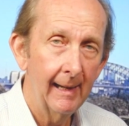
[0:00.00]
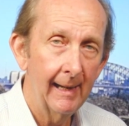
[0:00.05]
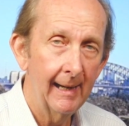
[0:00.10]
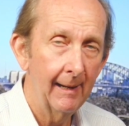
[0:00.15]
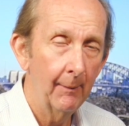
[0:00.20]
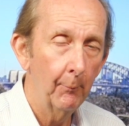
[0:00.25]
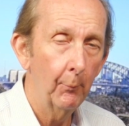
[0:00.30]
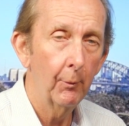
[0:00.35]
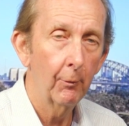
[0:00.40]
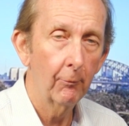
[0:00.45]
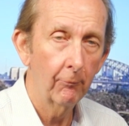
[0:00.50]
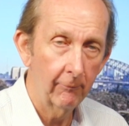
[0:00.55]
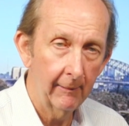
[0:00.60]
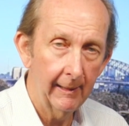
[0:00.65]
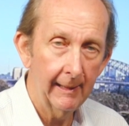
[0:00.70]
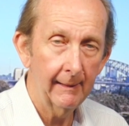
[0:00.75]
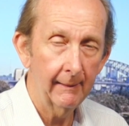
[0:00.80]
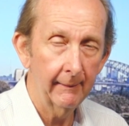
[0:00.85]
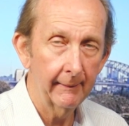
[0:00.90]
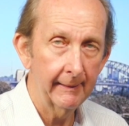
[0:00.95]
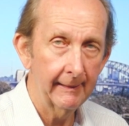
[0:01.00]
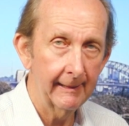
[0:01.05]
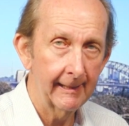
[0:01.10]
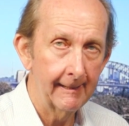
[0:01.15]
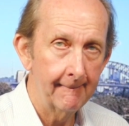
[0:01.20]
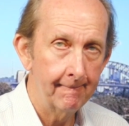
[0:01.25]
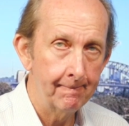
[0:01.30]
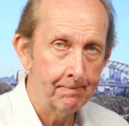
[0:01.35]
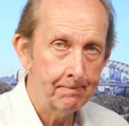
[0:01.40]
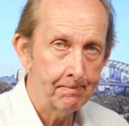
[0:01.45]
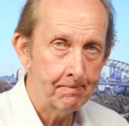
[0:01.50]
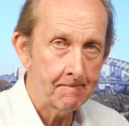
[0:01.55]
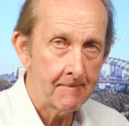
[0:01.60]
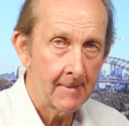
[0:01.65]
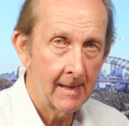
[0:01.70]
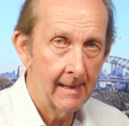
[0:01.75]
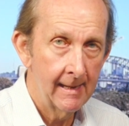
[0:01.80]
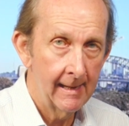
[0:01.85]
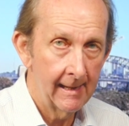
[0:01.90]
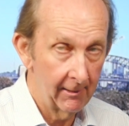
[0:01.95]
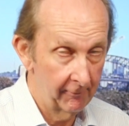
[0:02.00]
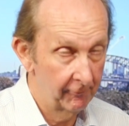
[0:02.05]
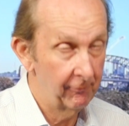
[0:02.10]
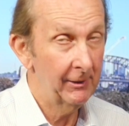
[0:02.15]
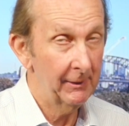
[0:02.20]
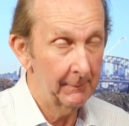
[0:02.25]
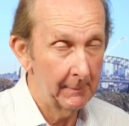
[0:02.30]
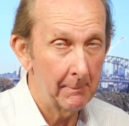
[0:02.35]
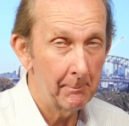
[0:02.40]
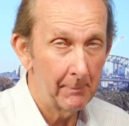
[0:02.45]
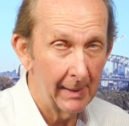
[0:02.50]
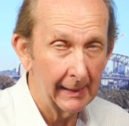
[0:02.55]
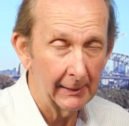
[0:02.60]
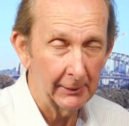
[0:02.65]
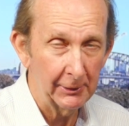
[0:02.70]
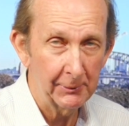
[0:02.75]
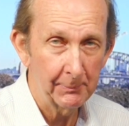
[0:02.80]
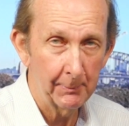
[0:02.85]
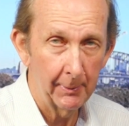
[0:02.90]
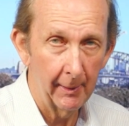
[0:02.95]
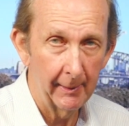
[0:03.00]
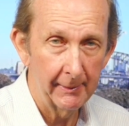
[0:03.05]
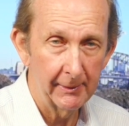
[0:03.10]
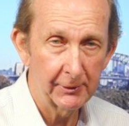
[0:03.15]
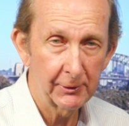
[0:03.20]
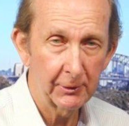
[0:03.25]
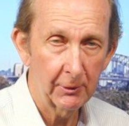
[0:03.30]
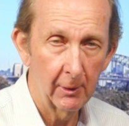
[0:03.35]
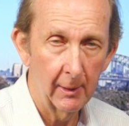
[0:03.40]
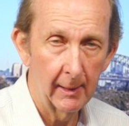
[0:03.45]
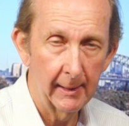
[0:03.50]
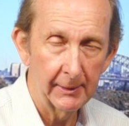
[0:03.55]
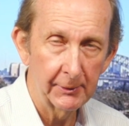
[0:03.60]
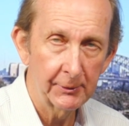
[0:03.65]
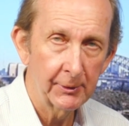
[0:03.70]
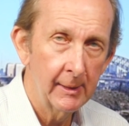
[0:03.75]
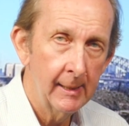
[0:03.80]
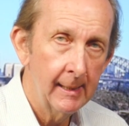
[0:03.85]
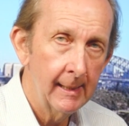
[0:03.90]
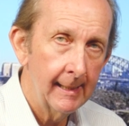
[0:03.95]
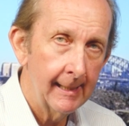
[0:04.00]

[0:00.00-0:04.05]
were really, have really been punished by this guy's